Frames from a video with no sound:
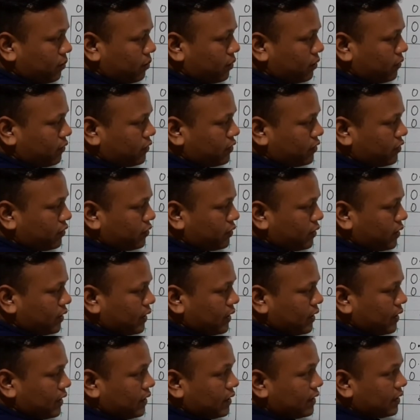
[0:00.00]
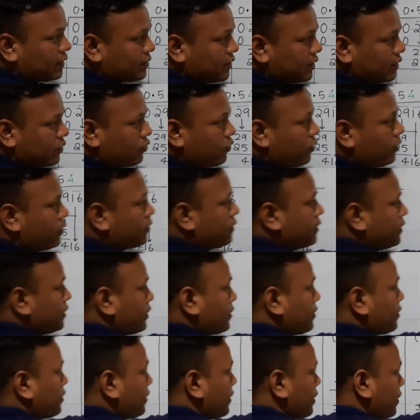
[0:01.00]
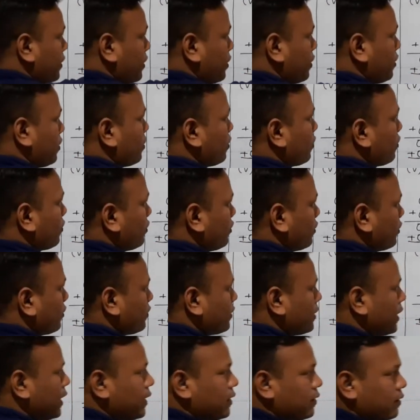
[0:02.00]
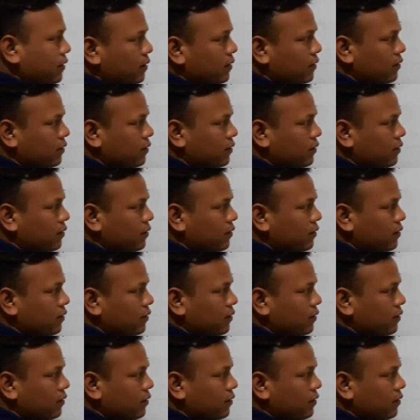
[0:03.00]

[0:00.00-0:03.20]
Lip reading: which is less than 12 in this, which is 9.